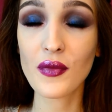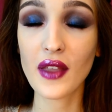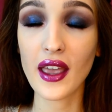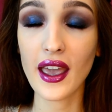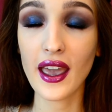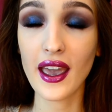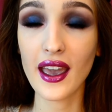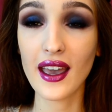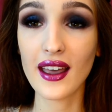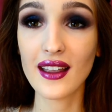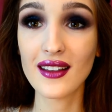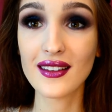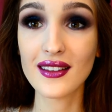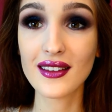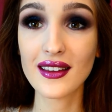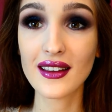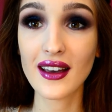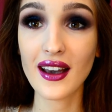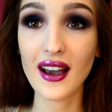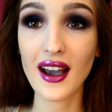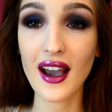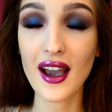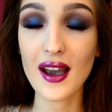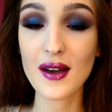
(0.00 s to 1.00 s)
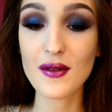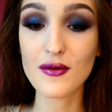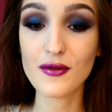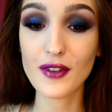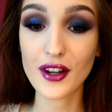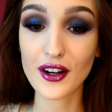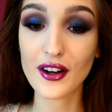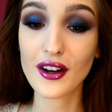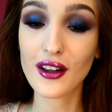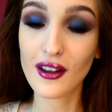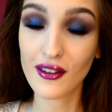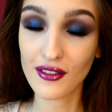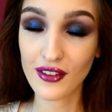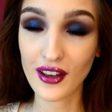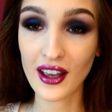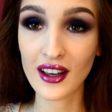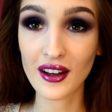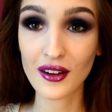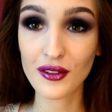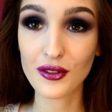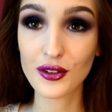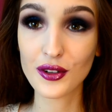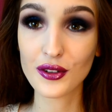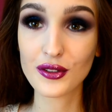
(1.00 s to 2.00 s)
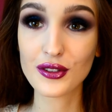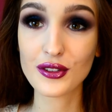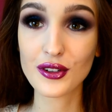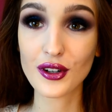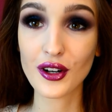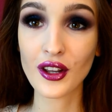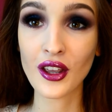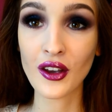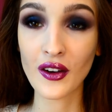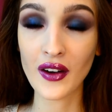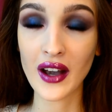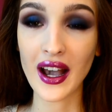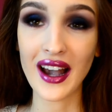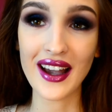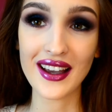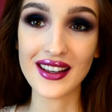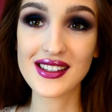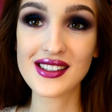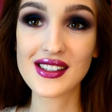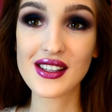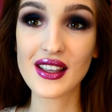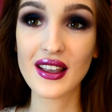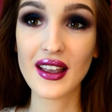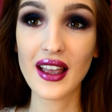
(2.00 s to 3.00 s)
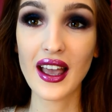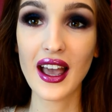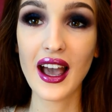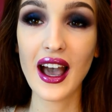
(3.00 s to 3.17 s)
and I'm very thankful for you guys.